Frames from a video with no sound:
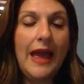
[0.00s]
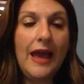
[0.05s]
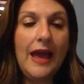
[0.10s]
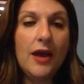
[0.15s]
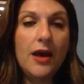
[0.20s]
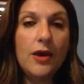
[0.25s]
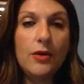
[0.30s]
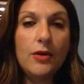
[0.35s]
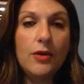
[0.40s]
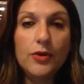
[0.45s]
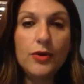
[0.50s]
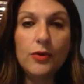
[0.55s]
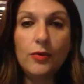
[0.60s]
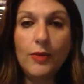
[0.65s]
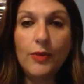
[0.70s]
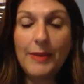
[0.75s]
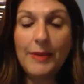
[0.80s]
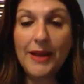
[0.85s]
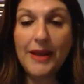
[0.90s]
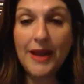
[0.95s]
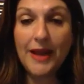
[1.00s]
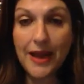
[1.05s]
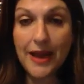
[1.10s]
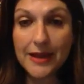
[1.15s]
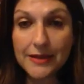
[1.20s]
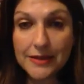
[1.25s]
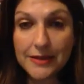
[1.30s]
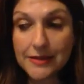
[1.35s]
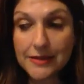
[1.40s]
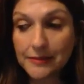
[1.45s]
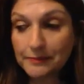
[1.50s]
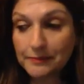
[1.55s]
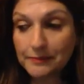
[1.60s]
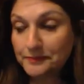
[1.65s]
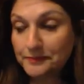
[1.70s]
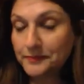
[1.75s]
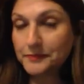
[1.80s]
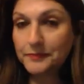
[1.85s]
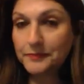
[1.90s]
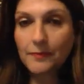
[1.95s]
How do we be nice?
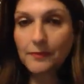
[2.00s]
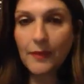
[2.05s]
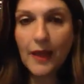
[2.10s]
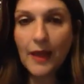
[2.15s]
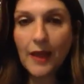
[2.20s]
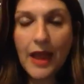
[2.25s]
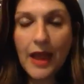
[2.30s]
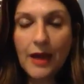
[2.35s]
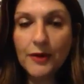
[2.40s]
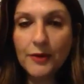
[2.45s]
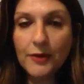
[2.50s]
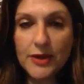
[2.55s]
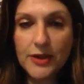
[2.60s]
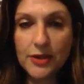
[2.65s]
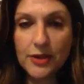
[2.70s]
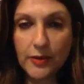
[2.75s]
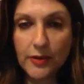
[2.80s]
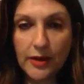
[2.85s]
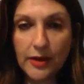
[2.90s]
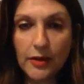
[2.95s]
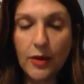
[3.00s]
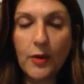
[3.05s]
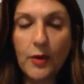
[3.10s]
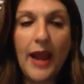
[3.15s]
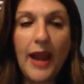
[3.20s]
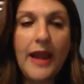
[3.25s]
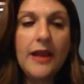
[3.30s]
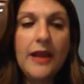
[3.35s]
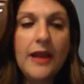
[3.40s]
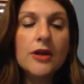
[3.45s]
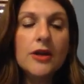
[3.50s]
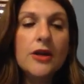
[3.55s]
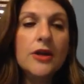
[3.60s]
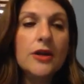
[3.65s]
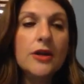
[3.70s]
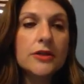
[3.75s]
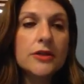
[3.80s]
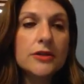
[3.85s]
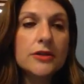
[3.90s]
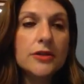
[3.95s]
How do we do it? Okay.
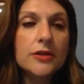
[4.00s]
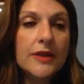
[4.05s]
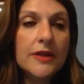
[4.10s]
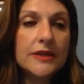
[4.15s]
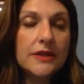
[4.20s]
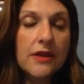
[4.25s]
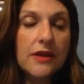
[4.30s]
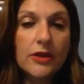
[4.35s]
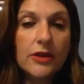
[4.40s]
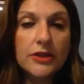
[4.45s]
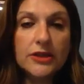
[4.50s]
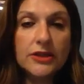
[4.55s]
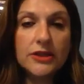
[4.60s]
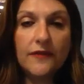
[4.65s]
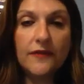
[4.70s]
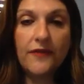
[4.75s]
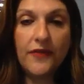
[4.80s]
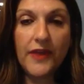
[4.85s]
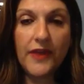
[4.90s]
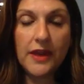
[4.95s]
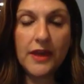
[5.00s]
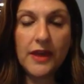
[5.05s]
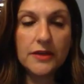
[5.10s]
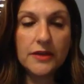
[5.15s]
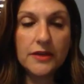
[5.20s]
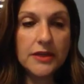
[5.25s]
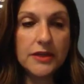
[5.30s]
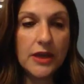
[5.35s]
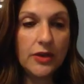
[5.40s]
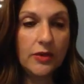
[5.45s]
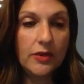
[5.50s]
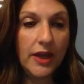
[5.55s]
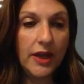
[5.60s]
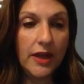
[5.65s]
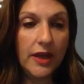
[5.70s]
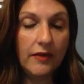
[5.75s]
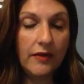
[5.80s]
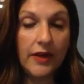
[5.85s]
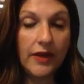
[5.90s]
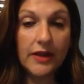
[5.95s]
So there's lots of things that you're
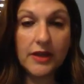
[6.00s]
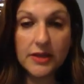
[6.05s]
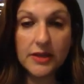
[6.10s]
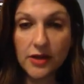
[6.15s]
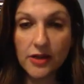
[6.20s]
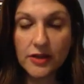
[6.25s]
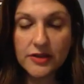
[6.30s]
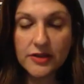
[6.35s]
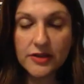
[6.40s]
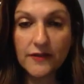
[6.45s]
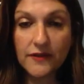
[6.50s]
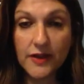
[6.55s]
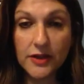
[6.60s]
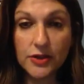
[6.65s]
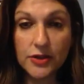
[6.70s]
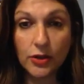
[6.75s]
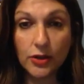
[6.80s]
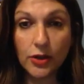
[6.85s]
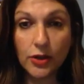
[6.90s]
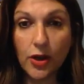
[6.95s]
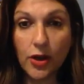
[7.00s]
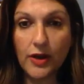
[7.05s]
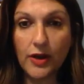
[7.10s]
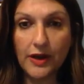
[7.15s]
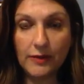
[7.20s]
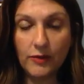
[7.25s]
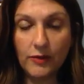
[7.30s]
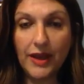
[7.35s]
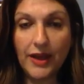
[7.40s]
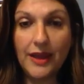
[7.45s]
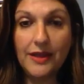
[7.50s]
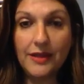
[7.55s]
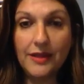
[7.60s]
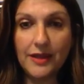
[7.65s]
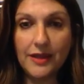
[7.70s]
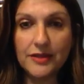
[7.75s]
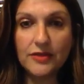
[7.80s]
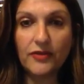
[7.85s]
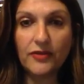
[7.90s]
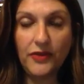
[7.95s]
hearing. There's lots of things you're learning. We're in
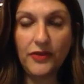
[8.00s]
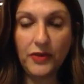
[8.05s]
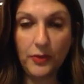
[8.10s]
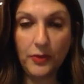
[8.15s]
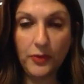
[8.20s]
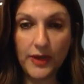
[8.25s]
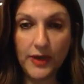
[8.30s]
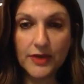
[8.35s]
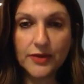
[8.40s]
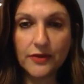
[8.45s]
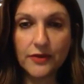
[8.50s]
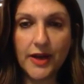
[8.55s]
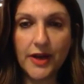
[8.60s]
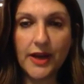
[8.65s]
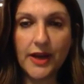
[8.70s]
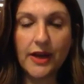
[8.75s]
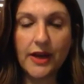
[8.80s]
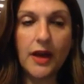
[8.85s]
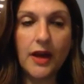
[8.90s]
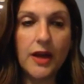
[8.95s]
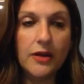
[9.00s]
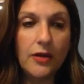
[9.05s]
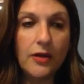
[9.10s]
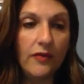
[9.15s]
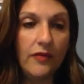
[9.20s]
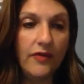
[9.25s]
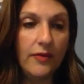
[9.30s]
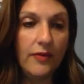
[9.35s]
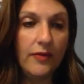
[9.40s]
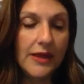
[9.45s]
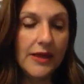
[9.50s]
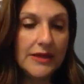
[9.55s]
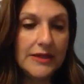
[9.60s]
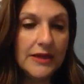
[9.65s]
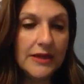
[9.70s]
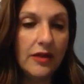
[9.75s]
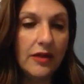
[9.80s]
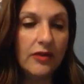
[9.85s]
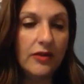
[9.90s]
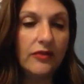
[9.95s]
this a few weeks already. And I know for
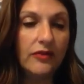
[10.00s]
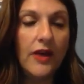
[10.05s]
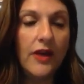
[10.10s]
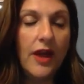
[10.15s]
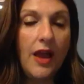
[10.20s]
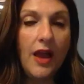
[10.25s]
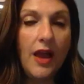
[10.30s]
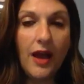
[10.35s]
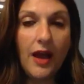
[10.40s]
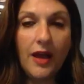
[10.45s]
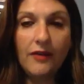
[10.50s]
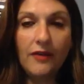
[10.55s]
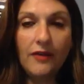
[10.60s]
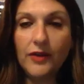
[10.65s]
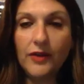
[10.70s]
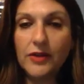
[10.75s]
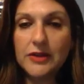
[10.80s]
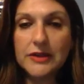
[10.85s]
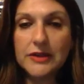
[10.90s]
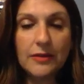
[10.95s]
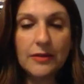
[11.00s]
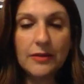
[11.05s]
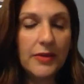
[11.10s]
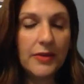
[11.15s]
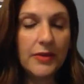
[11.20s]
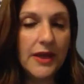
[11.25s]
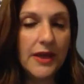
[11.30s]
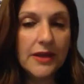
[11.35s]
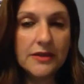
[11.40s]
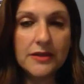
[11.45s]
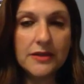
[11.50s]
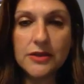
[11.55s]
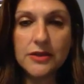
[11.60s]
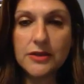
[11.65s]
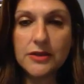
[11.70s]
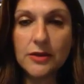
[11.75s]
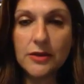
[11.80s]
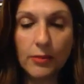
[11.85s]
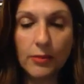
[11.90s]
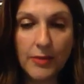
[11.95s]
myself, I've learned some things
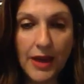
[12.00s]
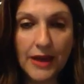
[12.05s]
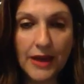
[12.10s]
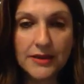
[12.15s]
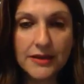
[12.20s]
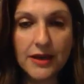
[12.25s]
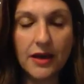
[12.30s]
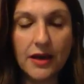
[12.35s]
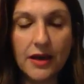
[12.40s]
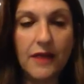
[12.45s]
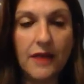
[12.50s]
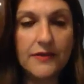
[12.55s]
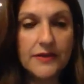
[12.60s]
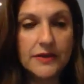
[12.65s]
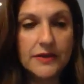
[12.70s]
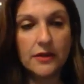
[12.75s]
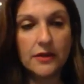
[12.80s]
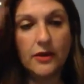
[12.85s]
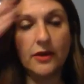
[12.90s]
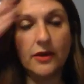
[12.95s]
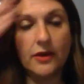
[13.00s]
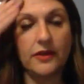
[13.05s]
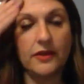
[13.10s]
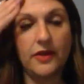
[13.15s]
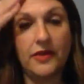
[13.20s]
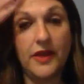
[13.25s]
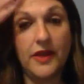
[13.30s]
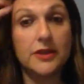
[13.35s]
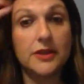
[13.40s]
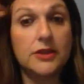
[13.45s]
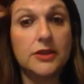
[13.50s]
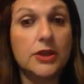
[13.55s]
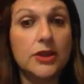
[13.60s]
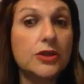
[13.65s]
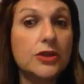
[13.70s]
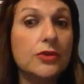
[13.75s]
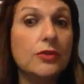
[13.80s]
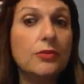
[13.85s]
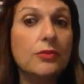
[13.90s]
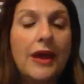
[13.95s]
that don't matter. I've learned the things
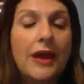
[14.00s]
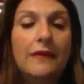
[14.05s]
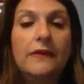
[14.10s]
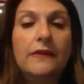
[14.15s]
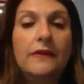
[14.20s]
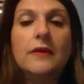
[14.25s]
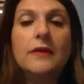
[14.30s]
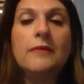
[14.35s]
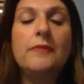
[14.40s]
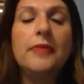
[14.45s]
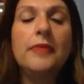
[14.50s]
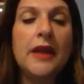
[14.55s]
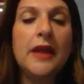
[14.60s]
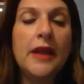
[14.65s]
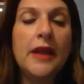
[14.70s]
that do matter.